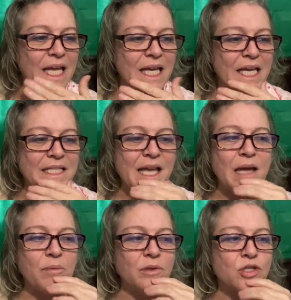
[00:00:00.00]
he's
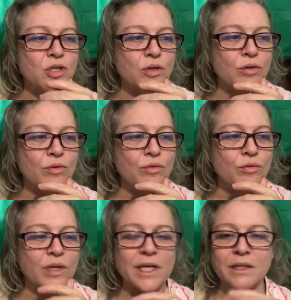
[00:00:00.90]
able
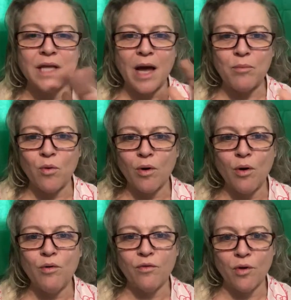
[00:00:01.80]
to get a lot more
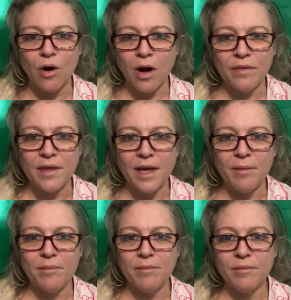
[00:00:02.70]
over on
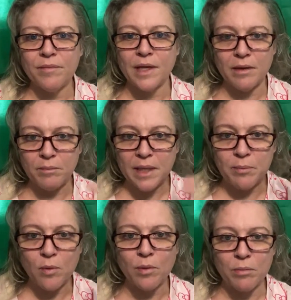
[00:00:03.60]
them than
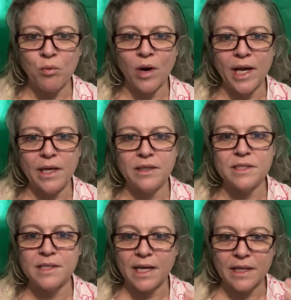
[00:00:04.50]
people with
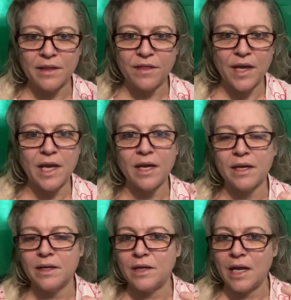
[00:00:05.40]
brains that can think
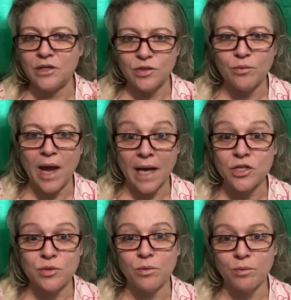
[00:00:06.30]
and do
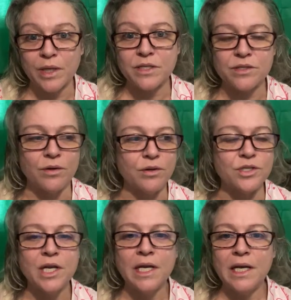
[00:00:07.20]
actual
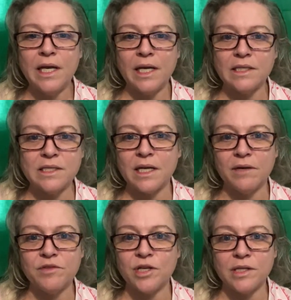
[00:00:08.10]
research instead
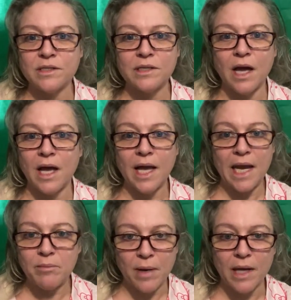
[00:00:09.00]
of just
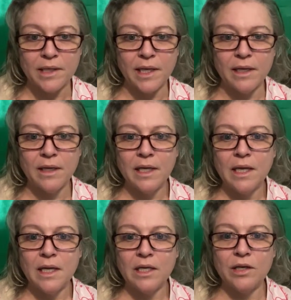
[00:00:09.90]
hate bonding.
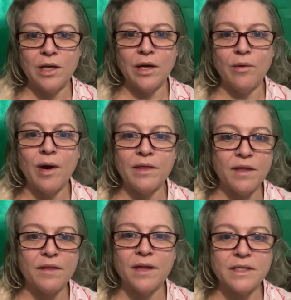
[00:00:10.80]
You know, I
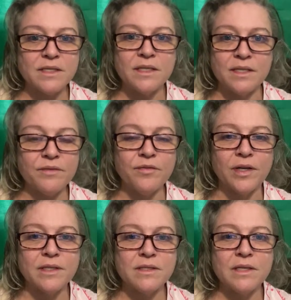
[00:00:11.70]
think that's the
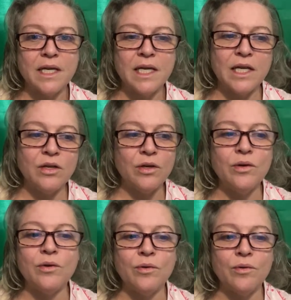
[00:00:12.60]
difference. He
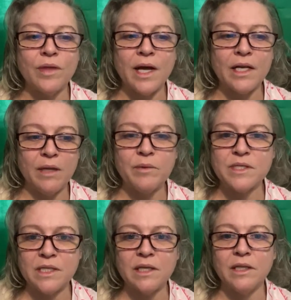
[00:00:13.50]
knew that he
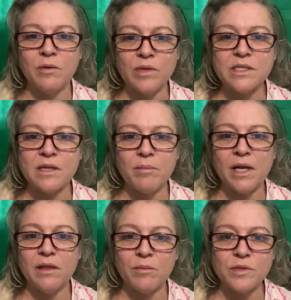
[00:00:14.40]
was dealing with
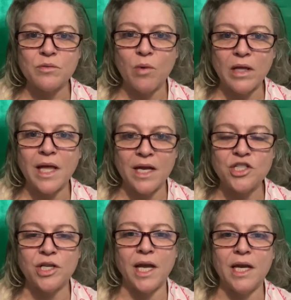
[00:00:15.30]
somebody that was well
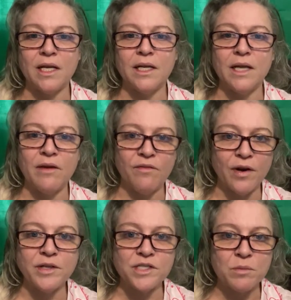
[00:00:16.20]
educated and
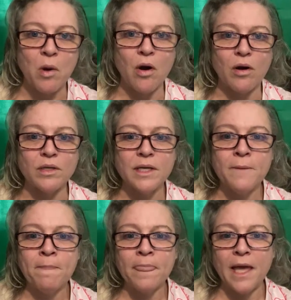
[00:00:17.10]
very smart
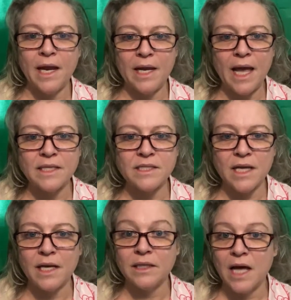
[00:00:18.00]
and has
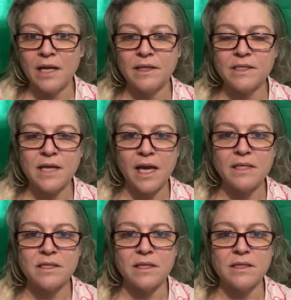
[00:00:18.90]
done a lot of these
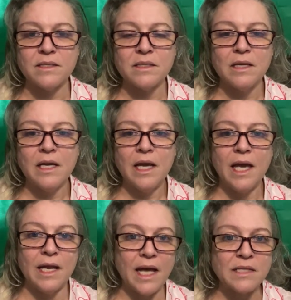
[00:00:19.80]
cases
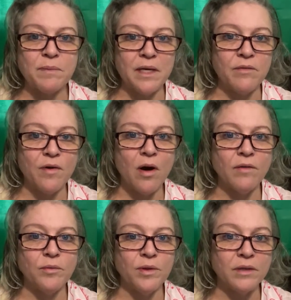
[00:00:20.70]
and has been
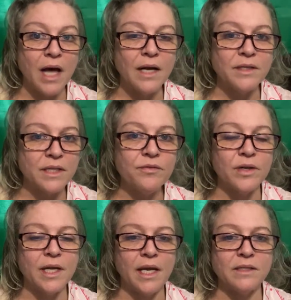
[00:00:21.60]
involved with a lot of
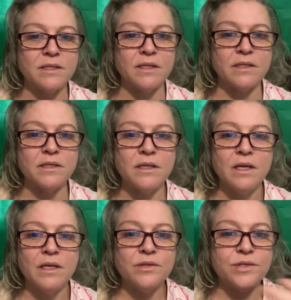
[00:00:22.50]
different cases.
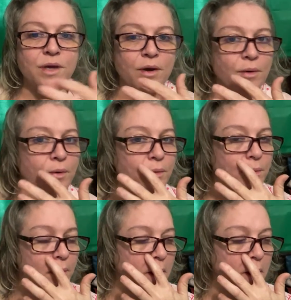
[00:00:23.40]
So